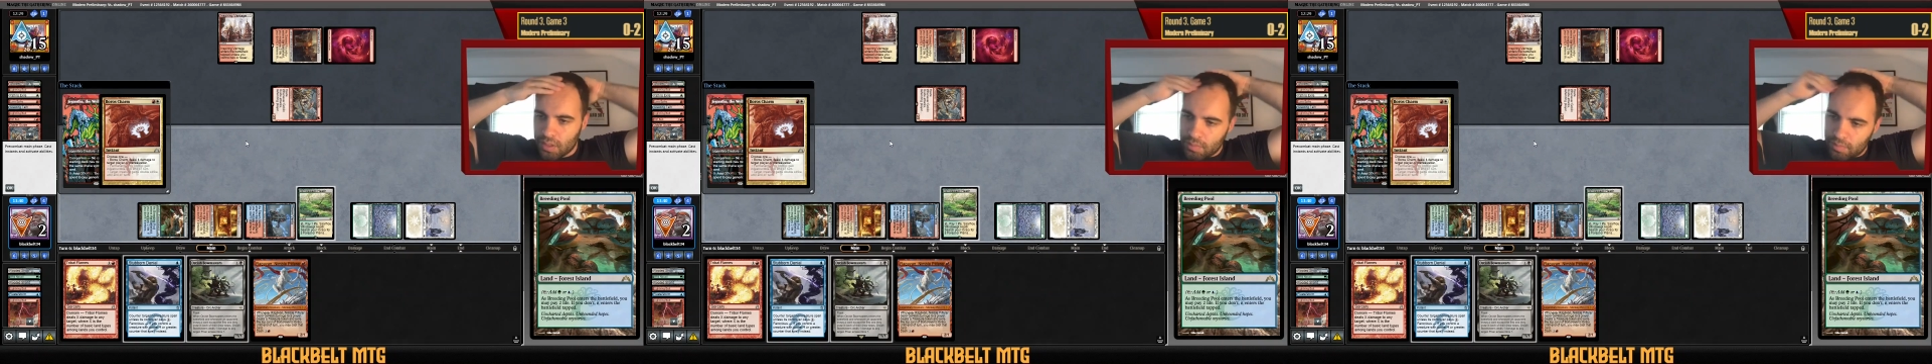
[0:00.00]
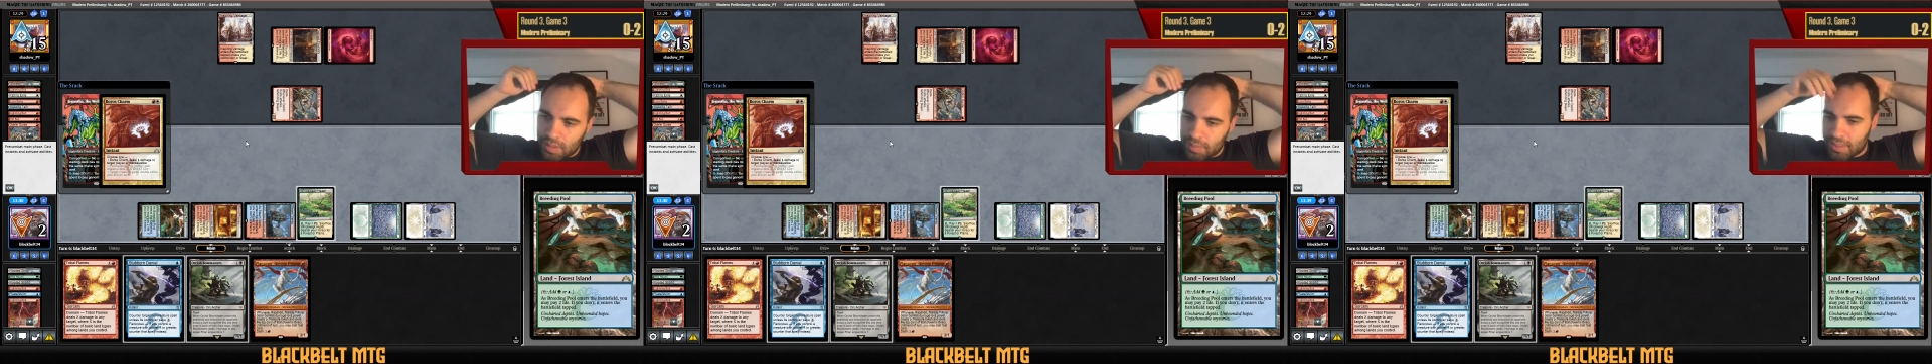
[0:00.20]

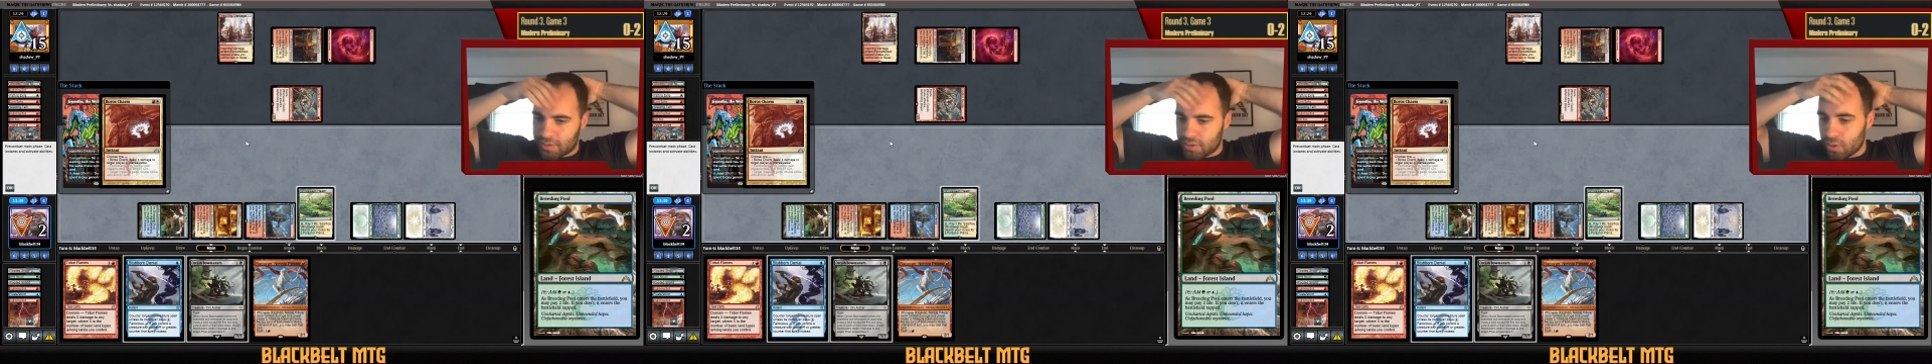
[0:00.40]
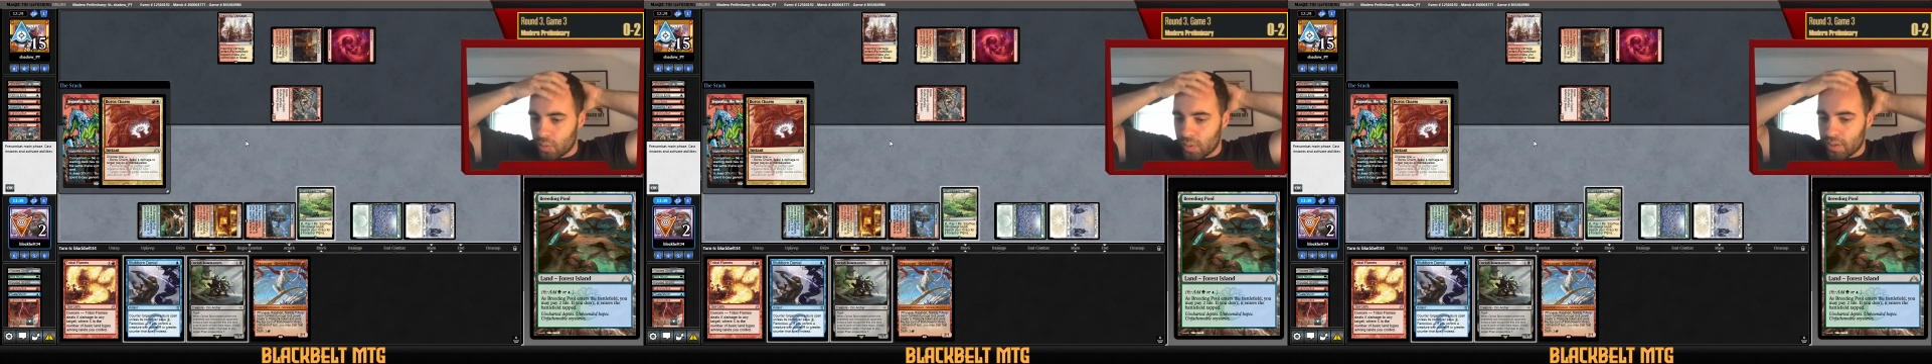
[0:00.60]
Maybe I
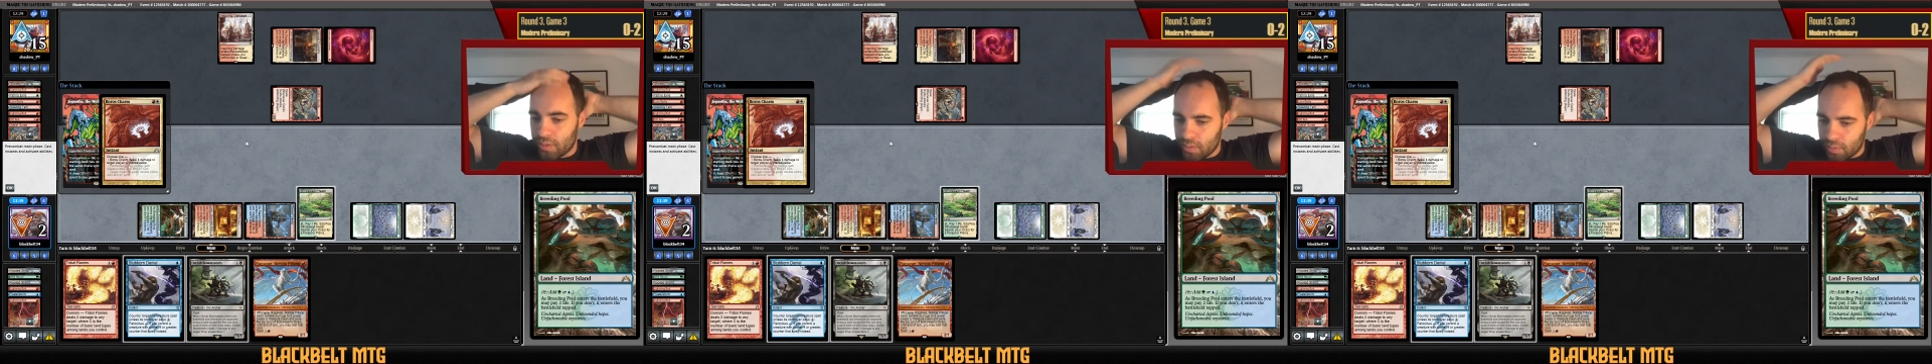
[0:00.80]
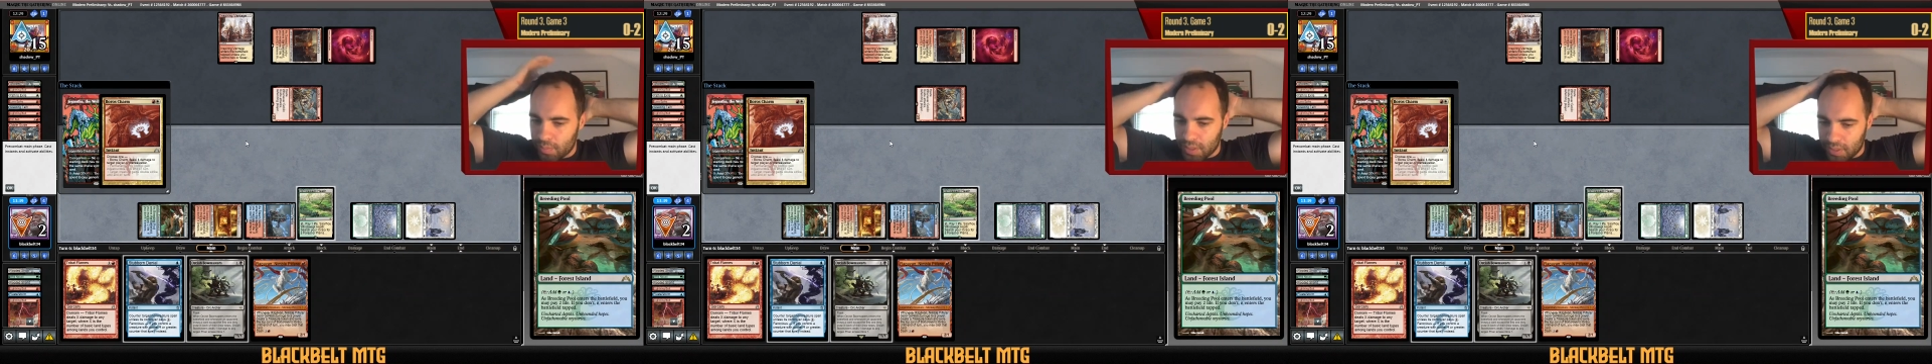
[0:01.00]
still
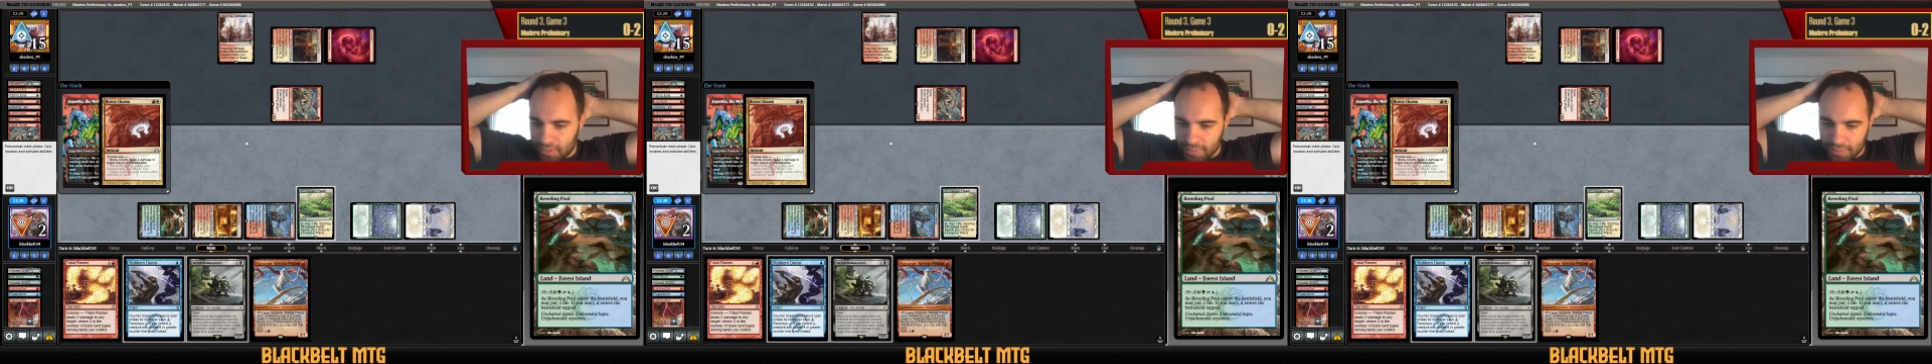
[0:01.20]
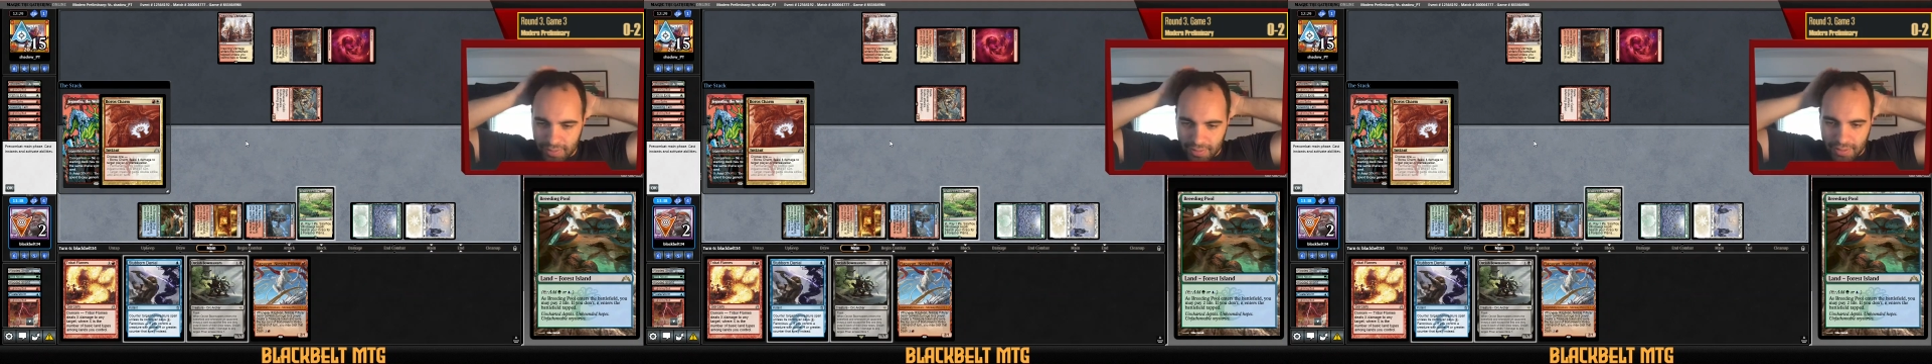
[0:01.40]
will, but
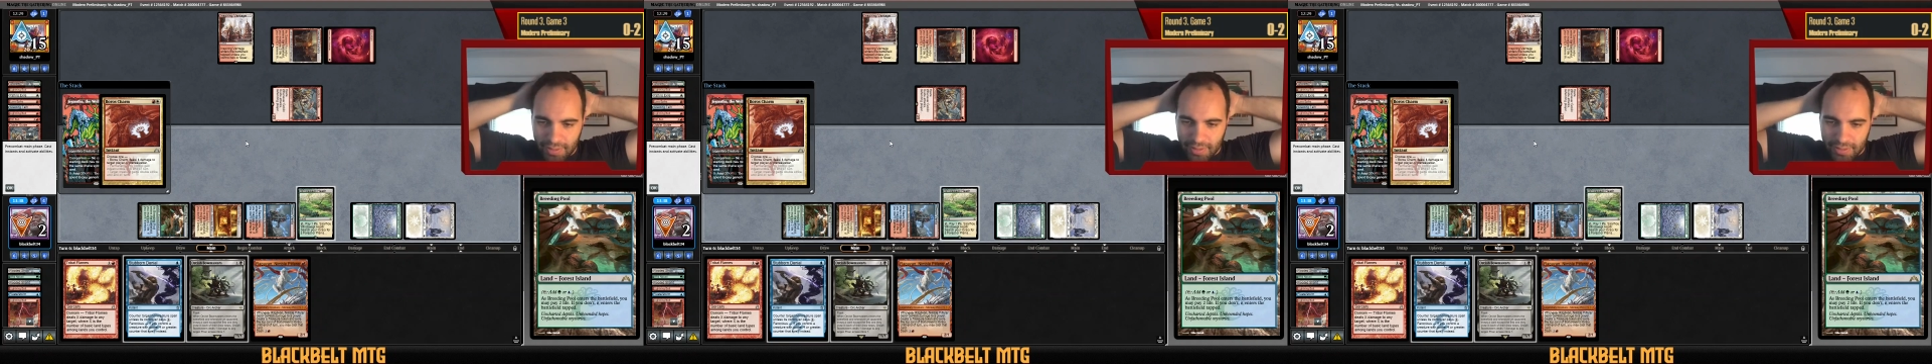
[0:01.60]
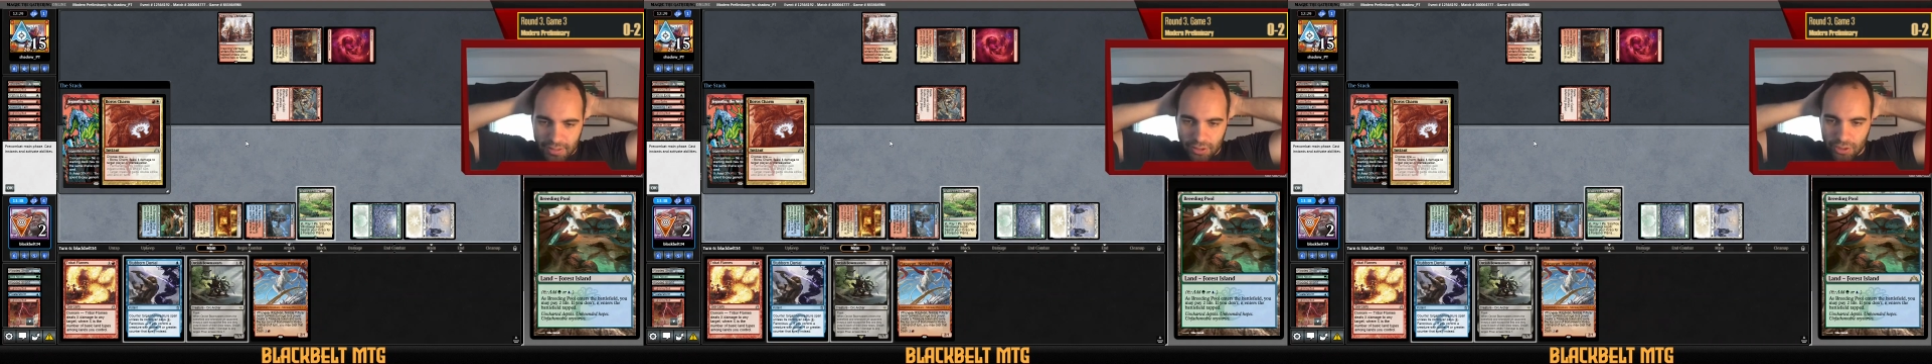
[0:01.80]

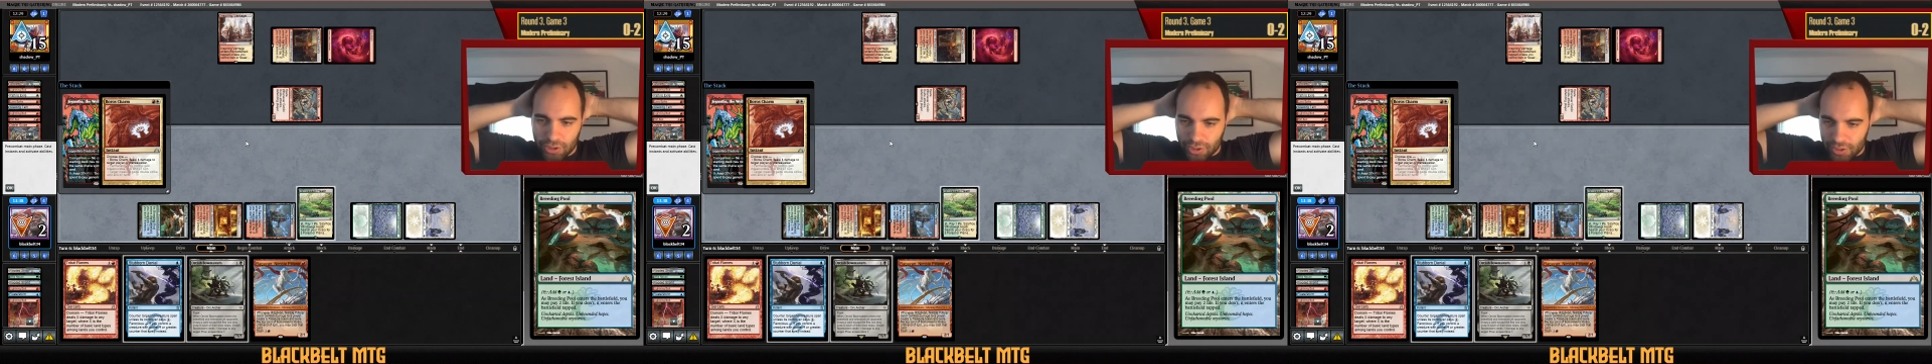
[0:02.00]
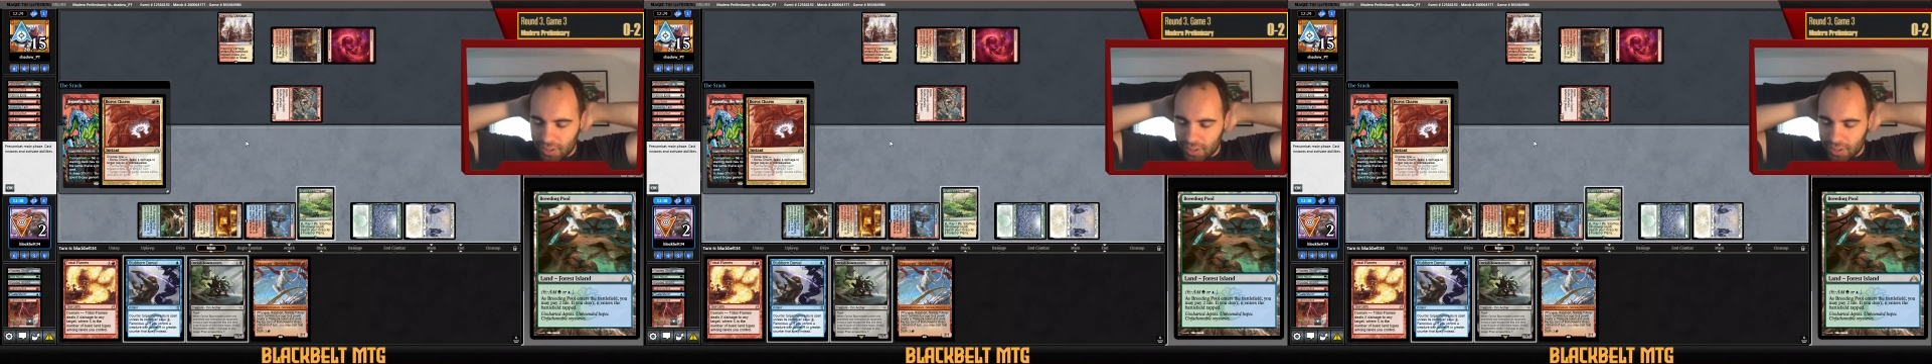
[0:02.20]
it's just